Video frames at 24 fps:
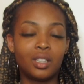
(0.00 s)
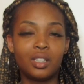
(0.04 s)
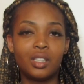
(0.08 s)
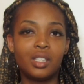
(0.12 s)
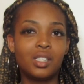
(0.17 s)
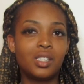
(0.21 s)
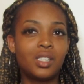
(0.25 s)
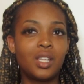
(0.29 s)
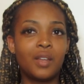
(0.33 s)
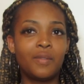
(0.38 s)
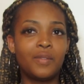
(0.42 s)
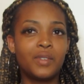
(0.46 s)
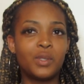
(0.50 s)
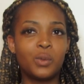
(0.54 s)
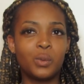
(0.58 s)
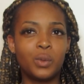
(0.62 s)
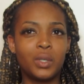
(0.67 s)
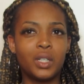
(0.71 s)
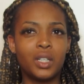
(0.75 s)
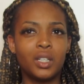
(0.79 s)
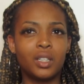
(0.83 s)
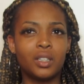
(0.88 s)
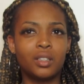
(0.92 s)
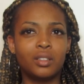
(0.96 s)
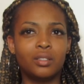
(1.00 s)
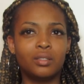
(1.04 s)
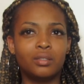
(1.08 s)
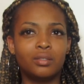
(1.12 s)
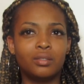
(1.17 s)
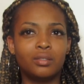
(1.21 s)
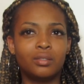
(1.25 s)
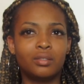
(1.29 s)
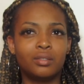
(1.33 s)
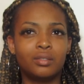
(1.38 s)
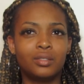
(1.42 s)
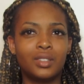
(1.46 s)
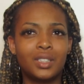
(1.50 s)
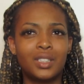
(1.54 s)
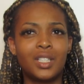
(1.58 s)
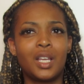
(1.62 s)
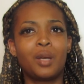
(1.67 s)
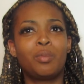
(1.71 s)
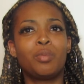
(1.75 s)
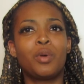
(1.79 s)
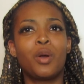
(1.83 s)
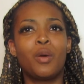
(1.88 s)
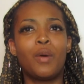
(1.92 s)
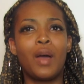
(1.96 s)
This stuff is weird. It's
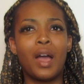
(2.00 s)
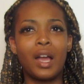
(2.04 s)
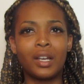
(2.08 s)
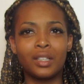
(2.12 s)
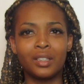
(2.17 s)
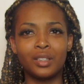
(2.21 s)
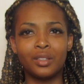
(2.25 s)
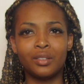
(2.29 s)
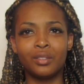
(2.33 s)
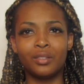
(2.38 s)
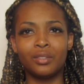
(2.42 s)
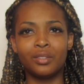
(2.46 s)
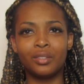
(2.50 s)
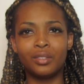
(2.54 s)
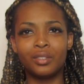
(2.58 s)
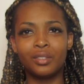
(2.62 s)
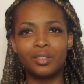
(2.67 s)
like proactive.